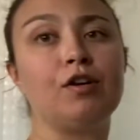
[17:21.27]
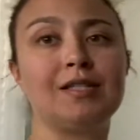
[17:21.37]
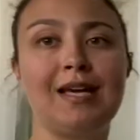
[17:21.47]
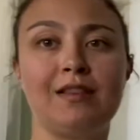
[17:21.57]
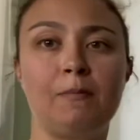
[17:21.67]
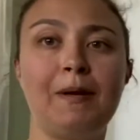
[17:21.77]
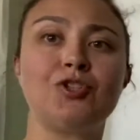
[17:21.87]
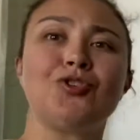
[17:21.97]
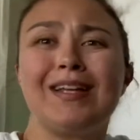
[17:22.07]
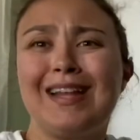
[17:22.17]
to take the
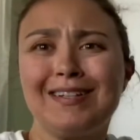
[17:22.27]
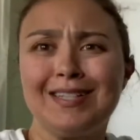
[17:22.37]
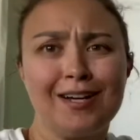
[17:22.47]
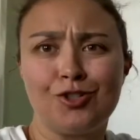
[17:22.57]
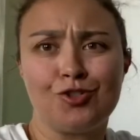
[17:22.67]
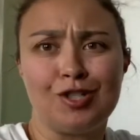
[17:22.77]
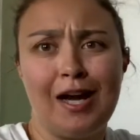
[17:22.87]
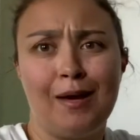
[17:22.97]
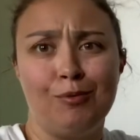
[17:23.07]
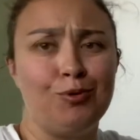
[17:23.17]
picture. Like that's extra
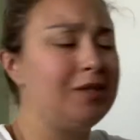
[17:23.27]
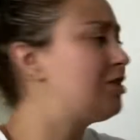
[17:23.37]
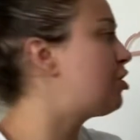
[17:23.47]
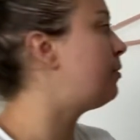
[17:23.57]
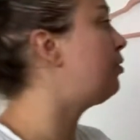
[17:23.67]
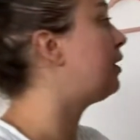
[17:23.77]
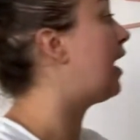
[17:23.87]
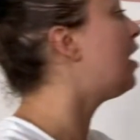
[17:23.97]
time. Who needs to be doing that?